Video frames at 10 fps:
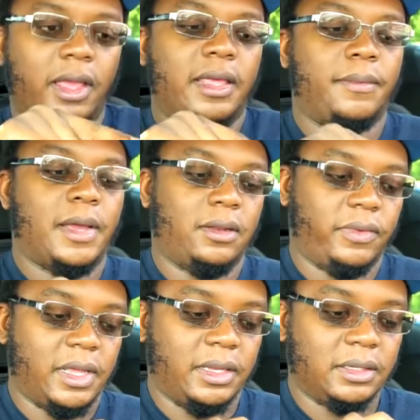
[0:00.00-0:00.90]
damn, I know
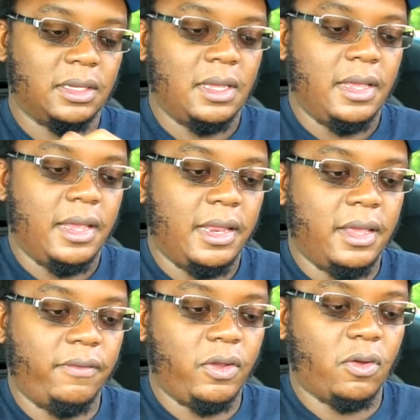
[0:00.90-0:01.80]
what that is. And
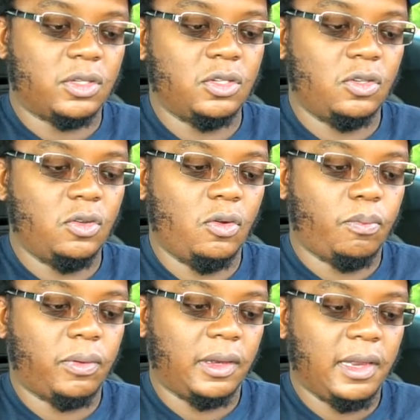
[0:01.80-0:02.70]
then we're going to
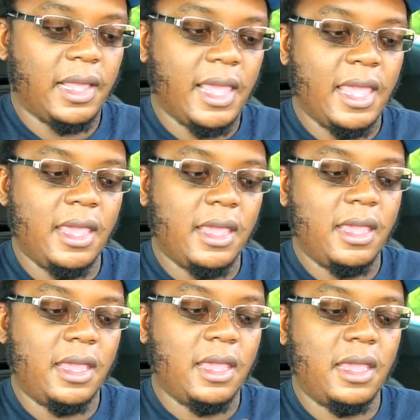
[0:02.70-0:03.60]

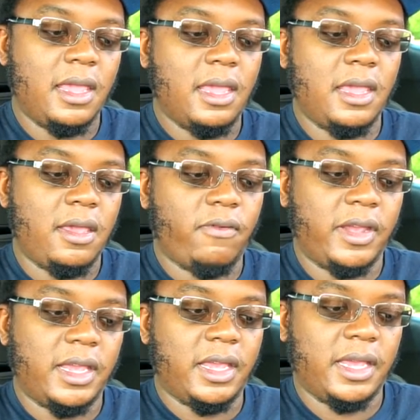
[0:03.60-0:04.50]
play
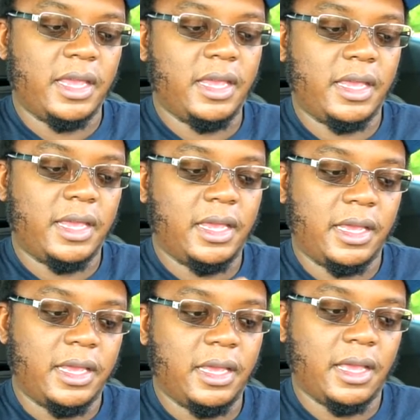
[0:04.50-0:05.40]

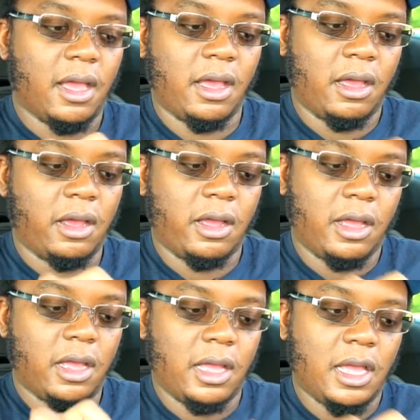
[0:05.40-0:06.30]
with
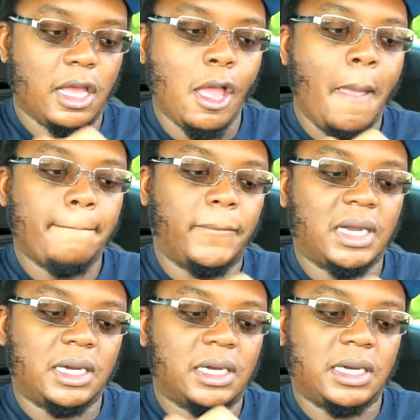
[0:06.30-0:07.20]
our
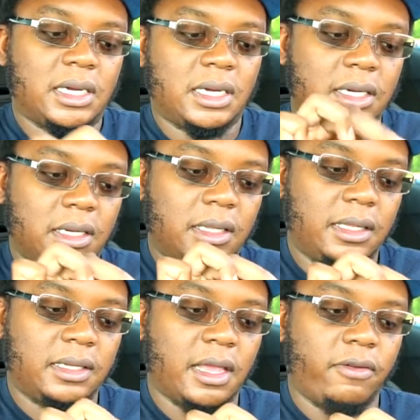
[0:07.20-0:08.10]
bird.
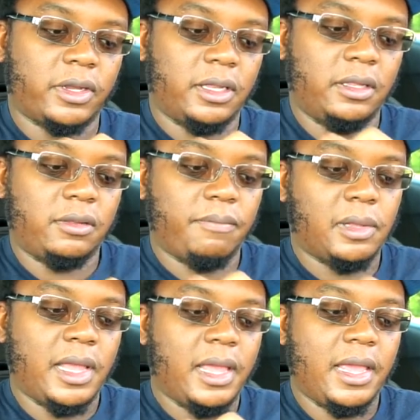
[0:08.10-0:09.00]
This ain't working.
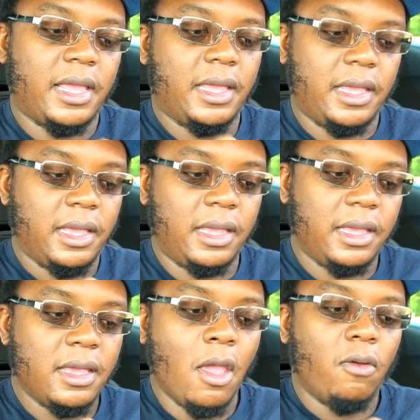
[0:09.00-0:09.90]

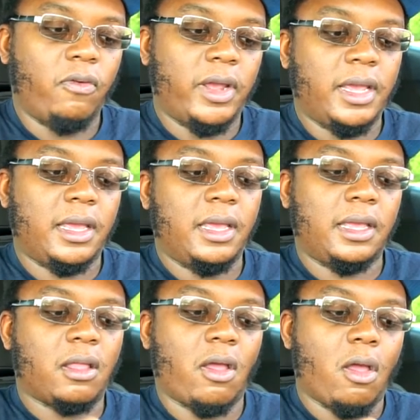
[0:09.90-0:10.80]
Play
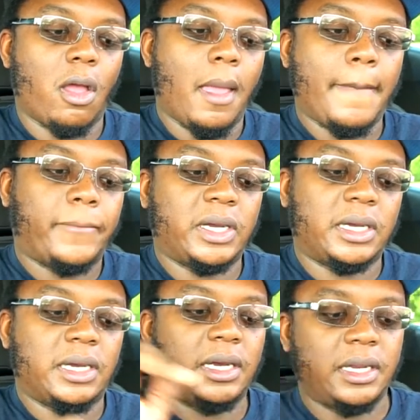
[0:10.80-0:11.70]
with our
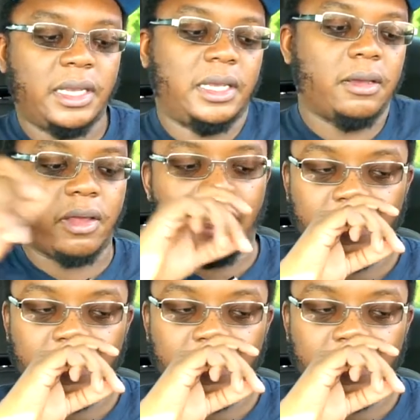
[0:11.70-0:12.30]
birdie. Okay,